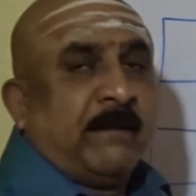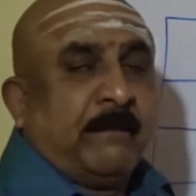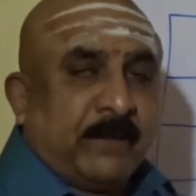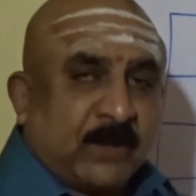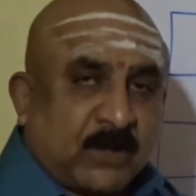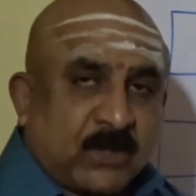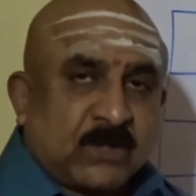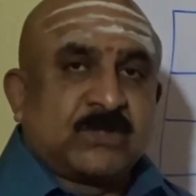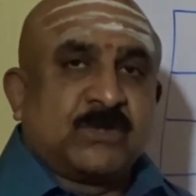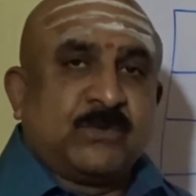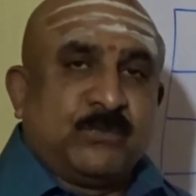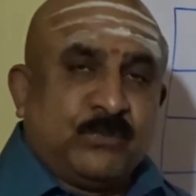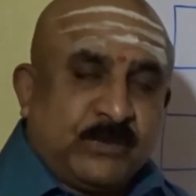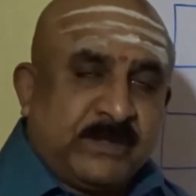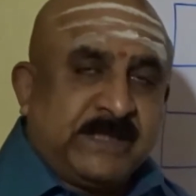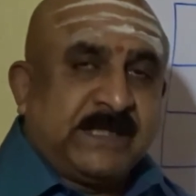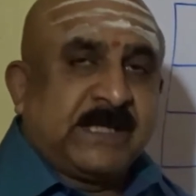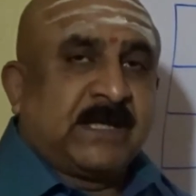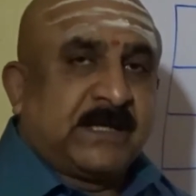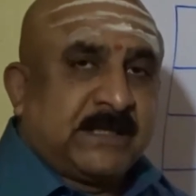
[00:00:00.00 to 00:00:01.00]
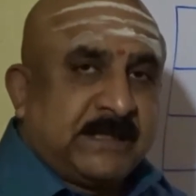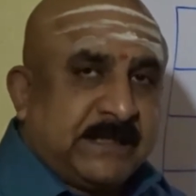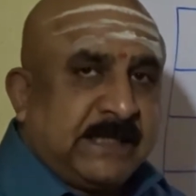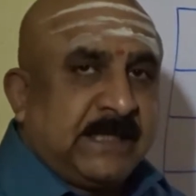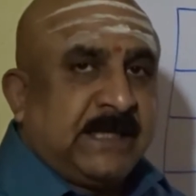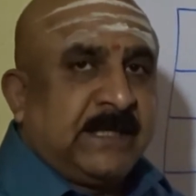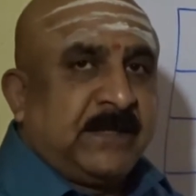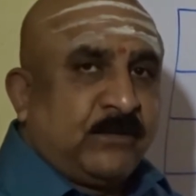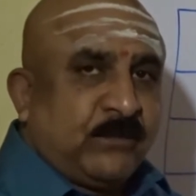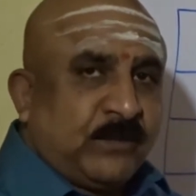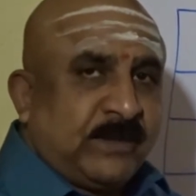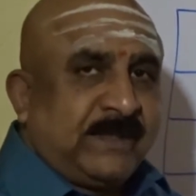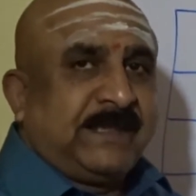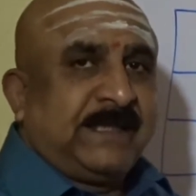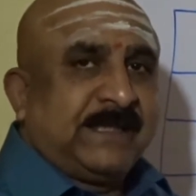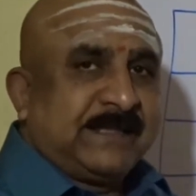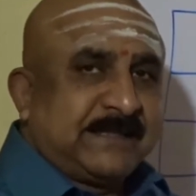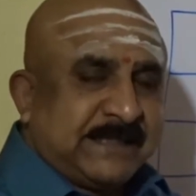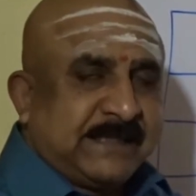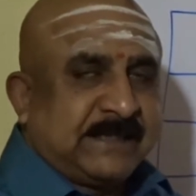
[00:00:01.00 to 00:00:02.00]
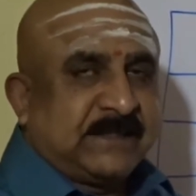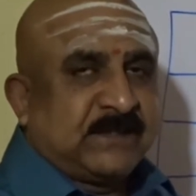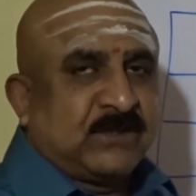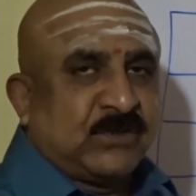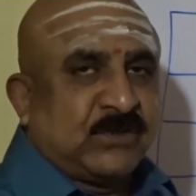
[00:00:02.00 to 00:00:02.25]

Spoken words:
because we are dealing with the sixth